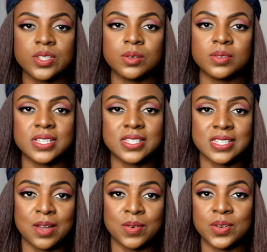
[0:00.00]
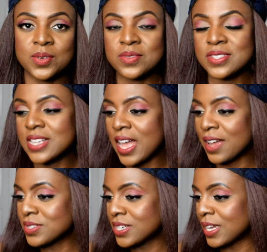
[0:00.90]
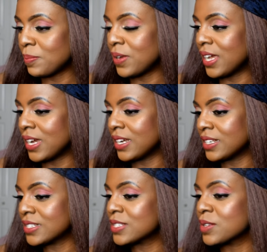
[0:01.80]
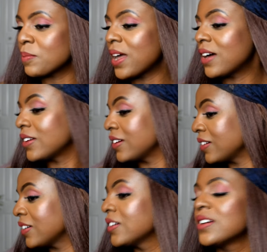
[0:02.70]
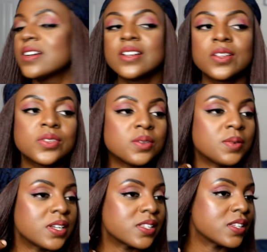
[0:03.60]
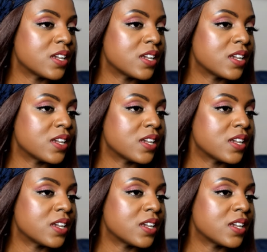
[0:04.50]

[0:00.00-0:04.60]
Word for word: so this is how it looks after applying some powder to it